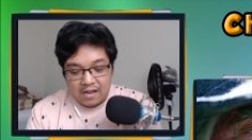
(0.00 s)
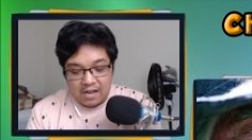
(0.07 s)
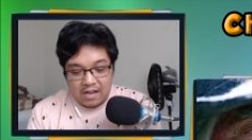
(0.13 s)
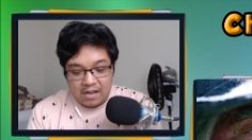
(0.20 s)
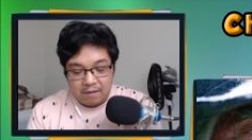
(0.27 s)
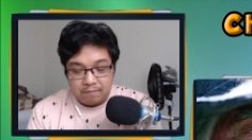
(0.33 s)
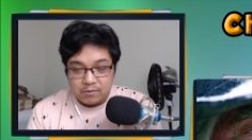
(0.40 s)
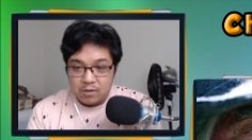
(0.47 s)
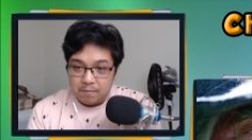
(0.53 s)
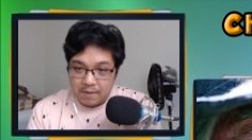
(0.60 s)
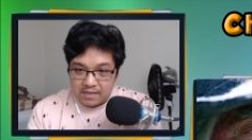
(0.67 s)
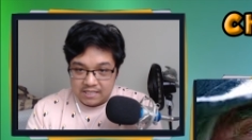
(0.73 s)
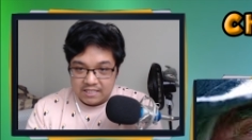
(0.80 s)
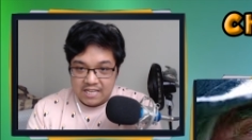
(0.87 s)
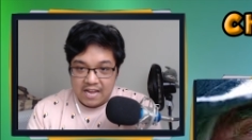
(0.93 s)
Um, so
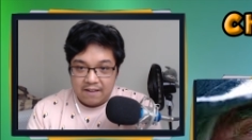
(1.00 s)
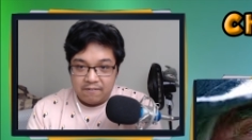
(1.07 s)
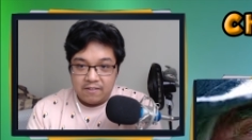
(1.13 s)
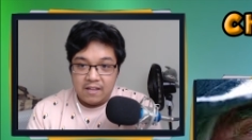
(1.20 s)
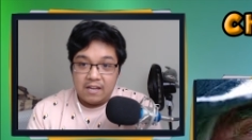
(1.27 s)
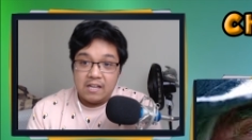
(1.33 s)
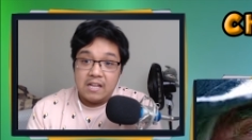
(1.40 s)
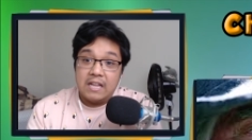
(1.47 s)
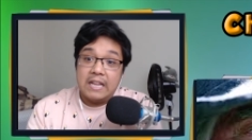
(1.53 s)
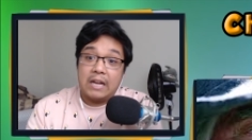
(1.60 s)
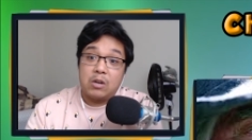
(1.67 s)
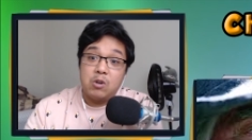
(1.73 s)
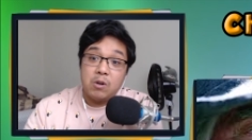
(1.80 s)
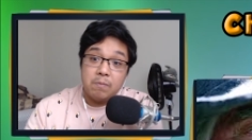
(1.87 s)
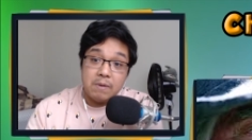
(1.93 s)
about the staff thing,
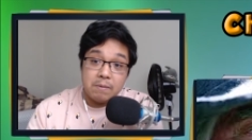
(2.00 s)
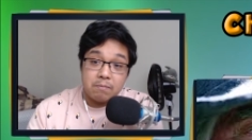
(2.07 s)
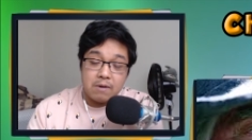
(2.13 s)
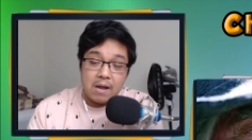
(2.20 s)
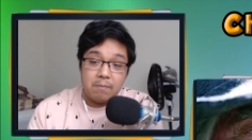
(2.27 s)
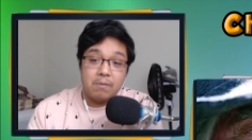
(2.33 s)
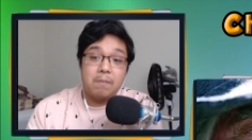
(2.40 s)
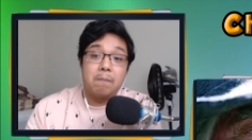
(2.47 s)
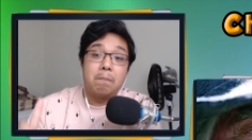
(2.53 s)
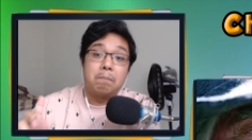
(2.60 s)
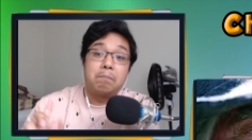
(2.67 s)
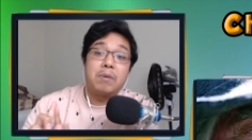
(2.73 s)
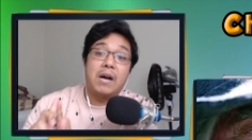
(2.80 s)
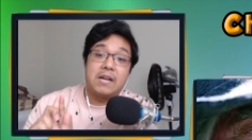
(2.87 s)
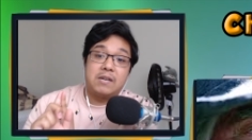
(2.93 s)
that could be a
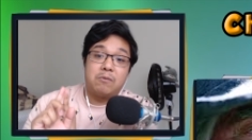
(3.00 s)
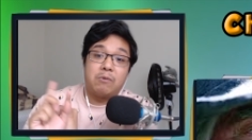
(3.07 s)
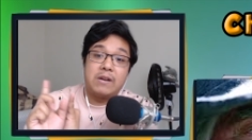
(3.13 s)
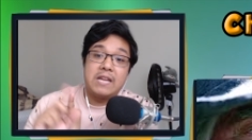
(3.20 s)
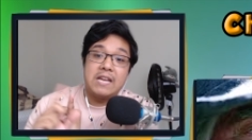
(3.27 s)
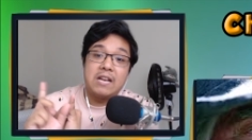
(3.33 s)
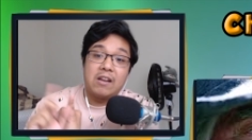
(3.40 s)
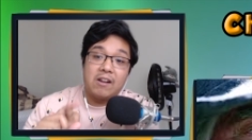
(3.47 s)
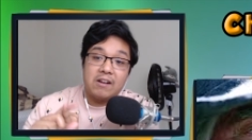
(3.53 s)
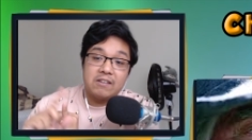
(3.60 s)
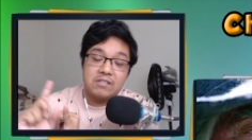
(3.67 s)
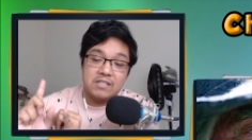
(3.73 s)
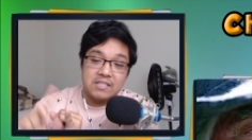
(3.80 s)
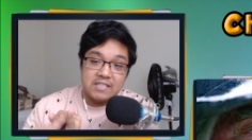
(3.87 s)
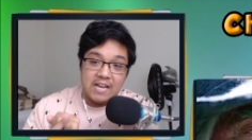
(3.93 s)
problem, but when he
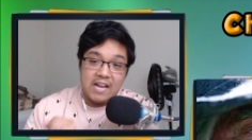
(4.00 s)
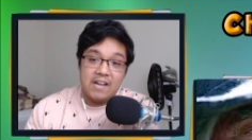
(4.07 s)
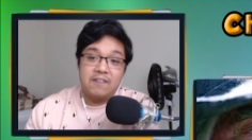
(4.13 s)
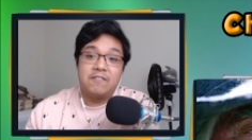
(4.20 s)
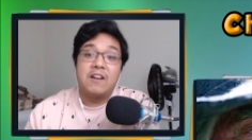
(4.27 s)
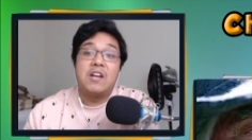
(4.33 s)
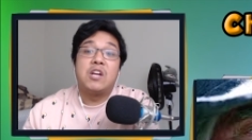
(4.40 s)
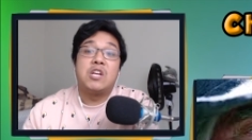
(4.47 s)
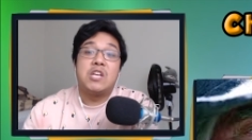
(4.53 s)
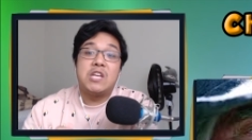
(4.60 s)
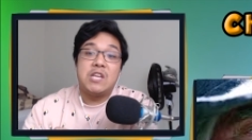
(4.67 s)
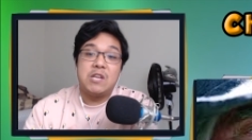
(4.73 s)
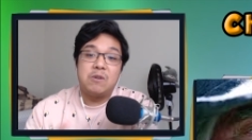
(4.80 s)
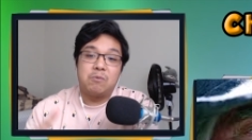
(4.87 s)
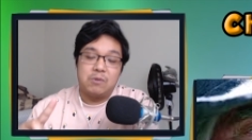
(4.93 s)
lost the staff,
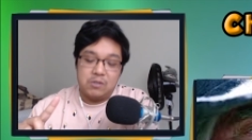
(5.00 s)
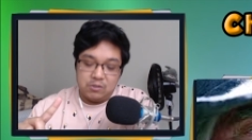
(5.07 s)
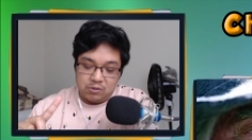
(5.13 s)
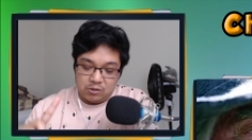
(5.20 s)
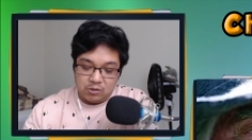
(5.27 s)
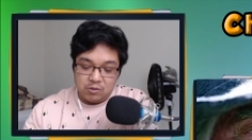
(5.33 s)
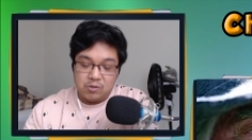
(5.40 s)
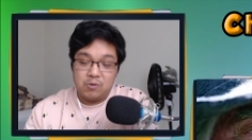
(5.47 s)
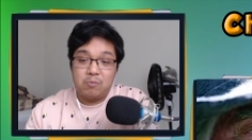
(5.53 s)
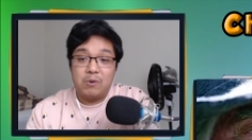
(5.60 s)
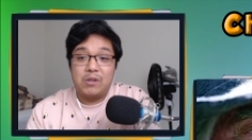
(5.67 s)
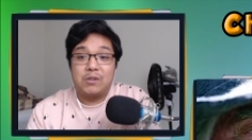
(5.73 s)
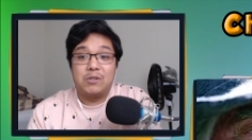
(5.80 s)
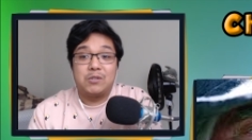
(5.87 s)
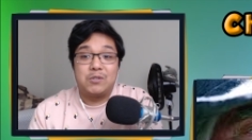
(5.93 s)
he was good
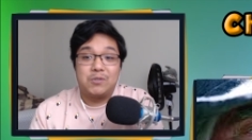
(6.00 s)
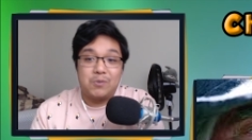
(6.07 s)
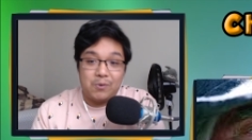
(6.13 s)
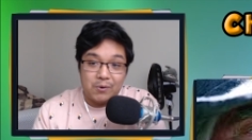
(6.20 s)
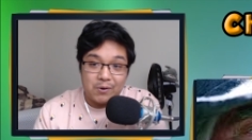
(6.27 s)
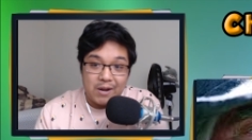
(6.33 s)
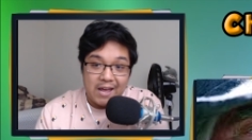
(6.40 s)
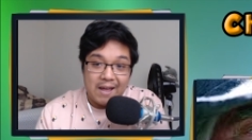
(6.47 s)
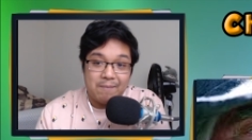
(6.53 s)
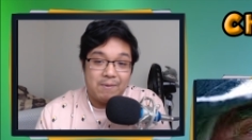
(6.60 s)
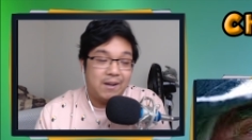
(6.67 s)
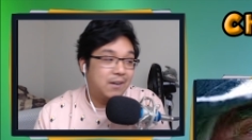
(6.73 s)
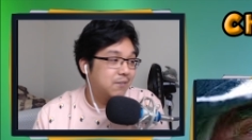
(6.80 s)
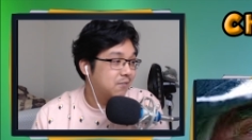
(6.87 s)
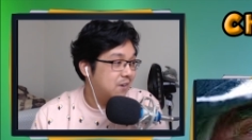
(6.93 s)
with a sword. Am
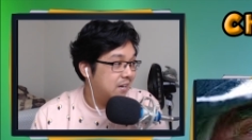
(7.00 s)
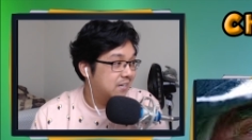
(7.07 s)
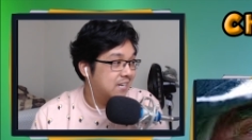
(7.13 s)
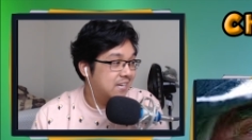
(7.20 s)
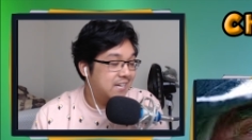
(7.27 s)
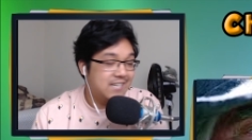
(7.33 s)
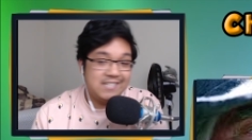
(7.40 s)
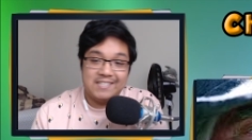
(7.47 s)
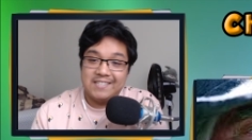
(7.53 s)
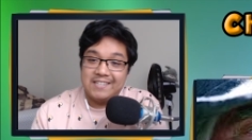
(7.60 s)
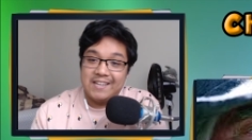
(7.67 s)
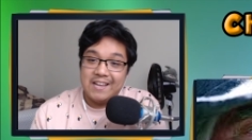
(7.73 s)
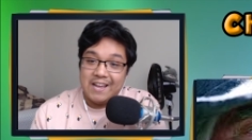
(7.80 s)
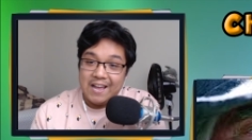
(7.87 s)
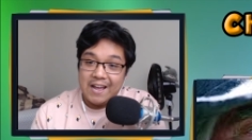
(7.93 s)
I right, guys?
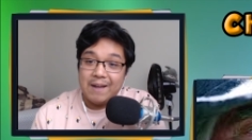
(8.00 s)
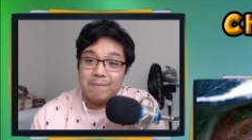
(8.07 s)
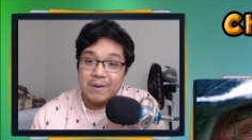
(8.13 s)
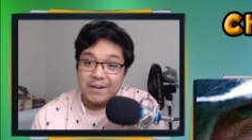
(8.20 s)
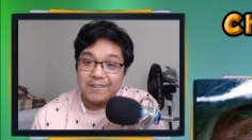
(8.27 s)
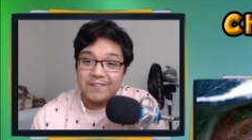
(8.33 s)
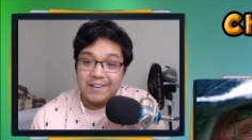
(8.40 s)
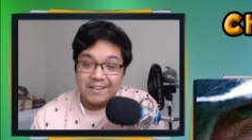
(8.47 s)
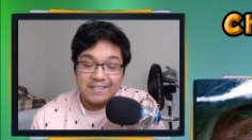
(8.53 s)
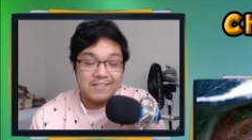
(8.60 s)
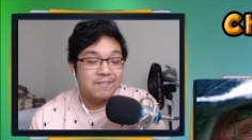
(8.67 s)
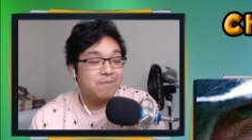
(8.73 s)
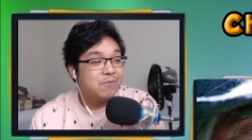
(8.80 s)
Am I right?